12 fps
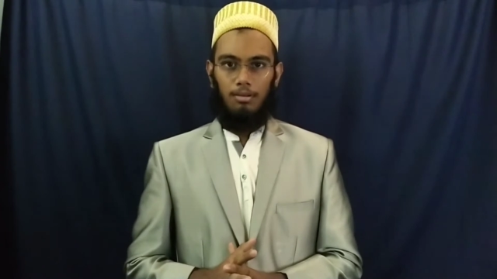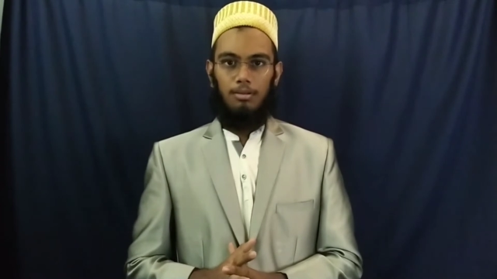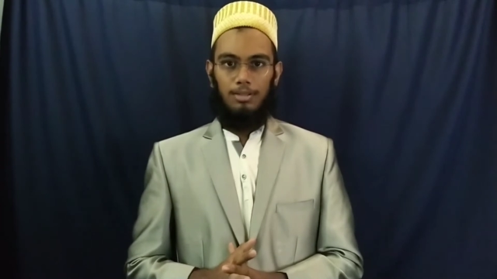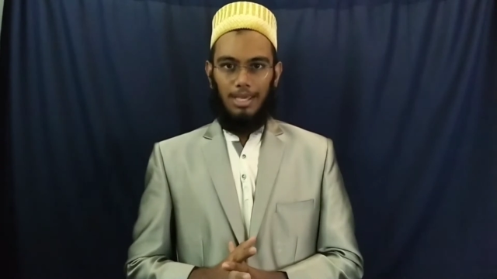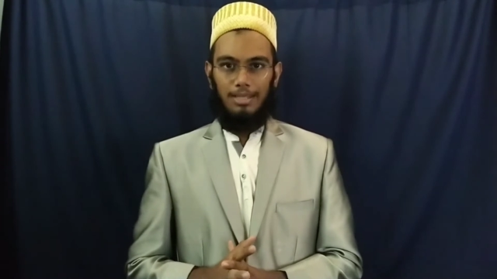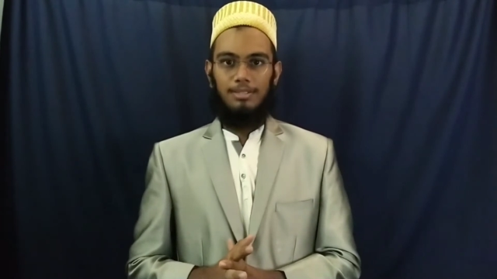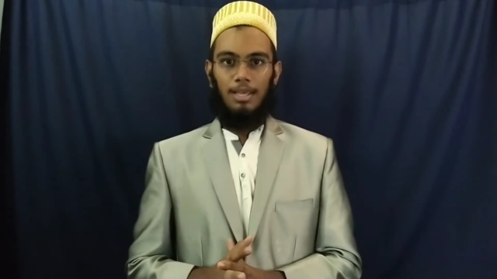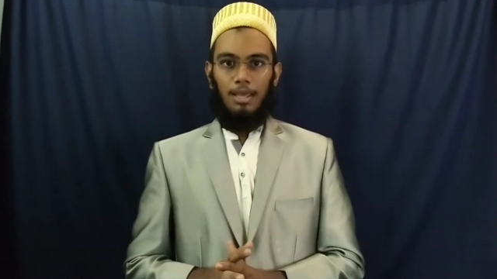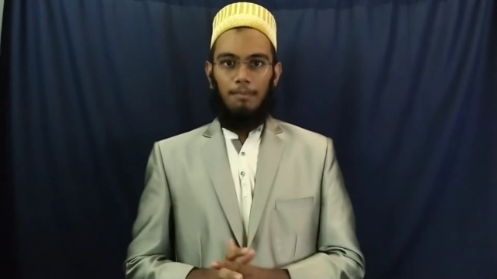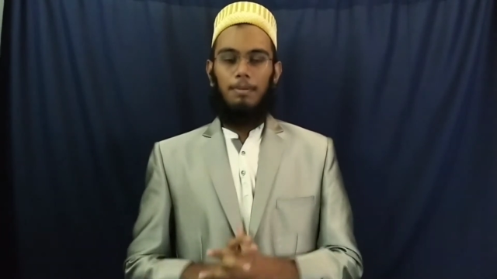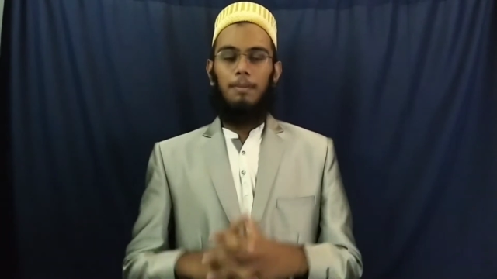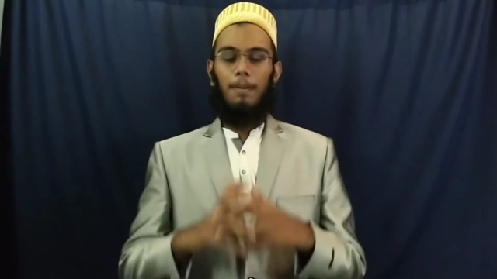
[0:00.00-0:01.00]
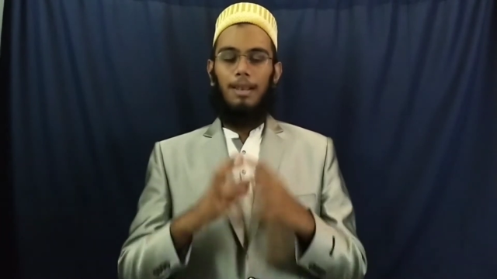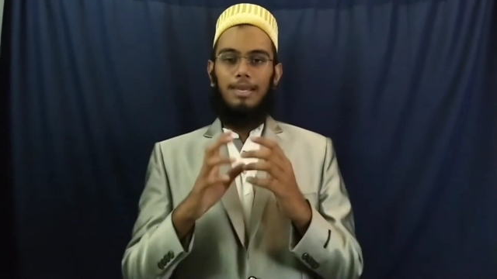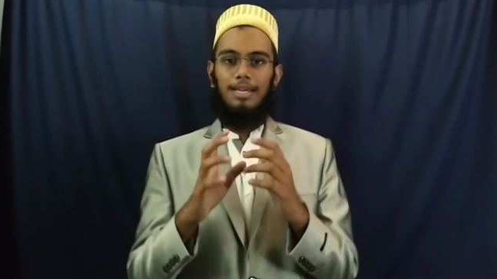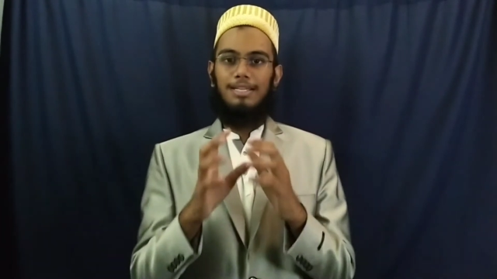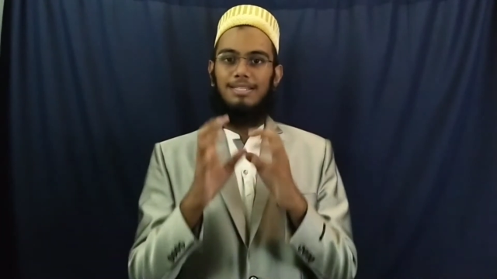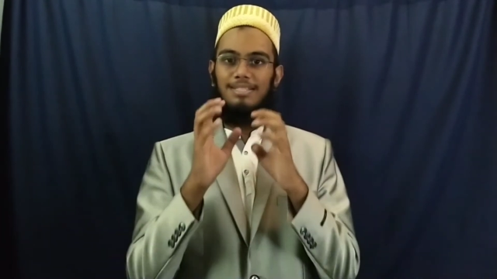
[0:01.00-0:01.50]
Yes, people
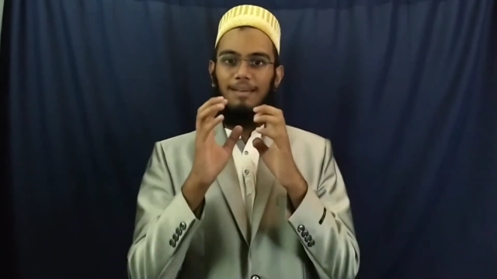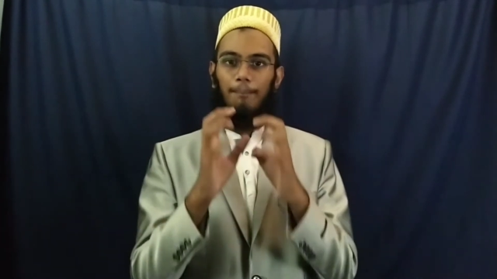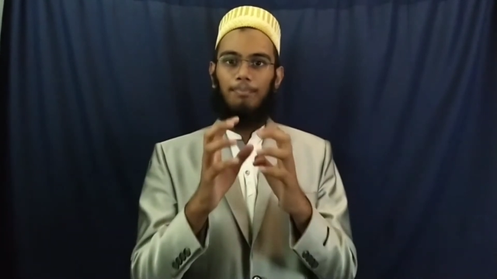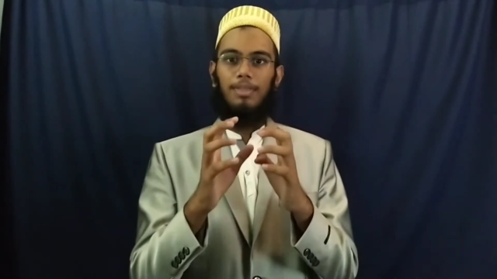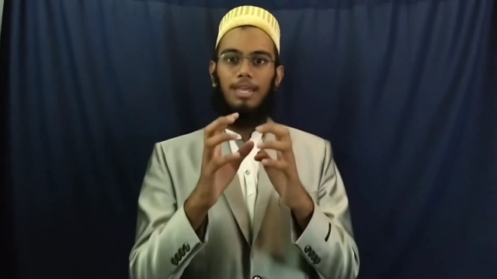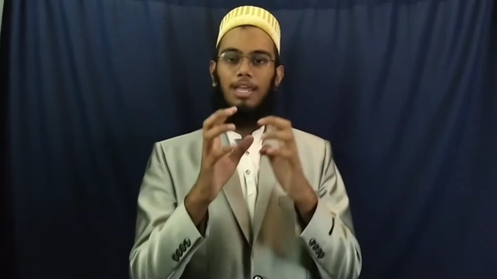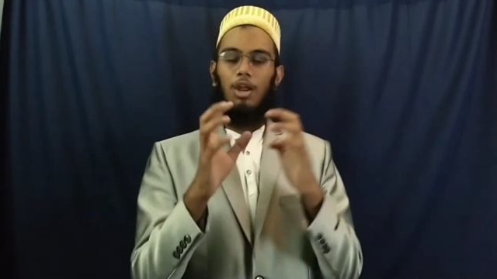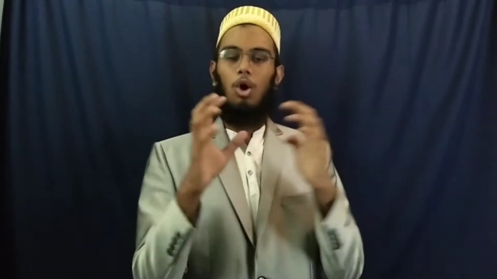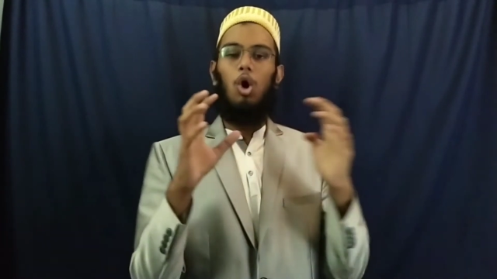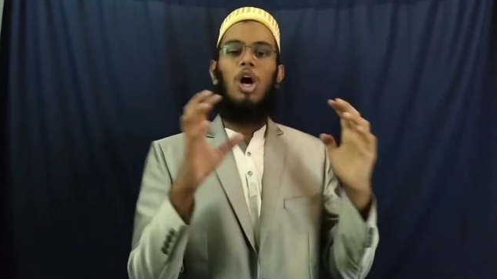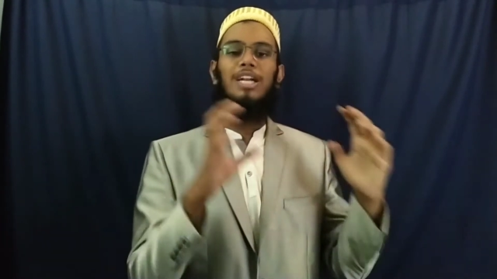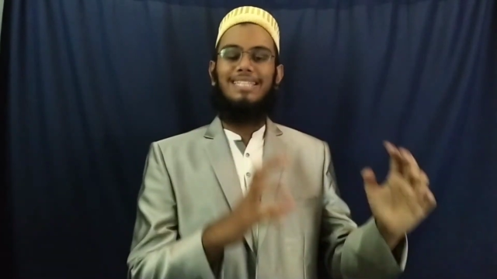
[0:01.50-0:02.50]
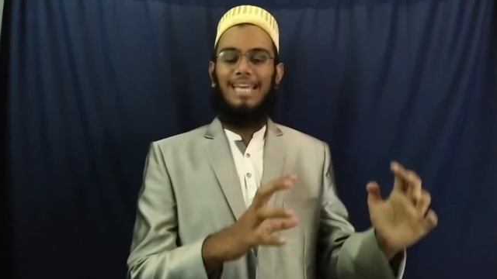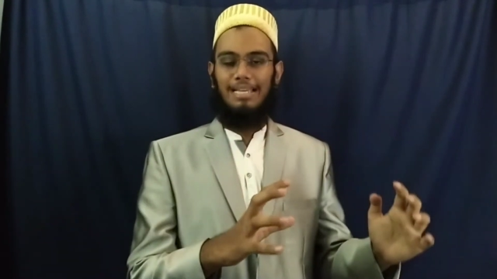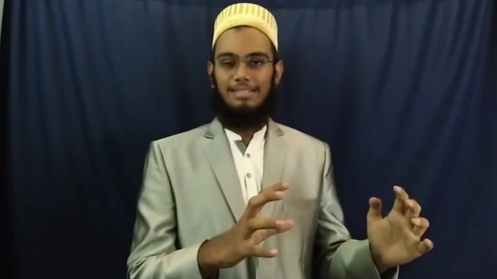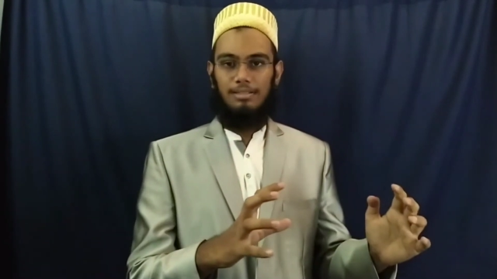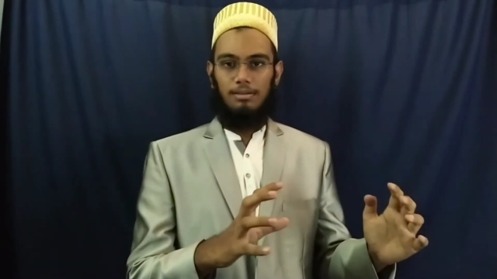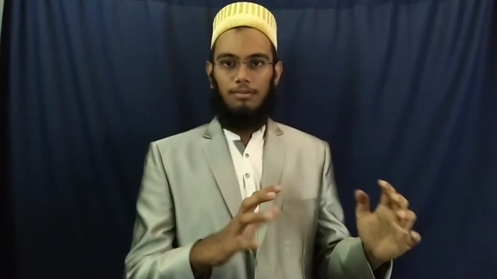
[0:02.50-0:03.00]
need something in a
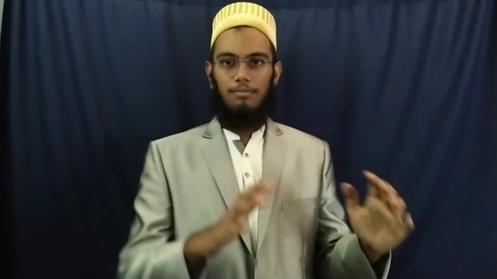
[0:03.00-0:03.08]
context.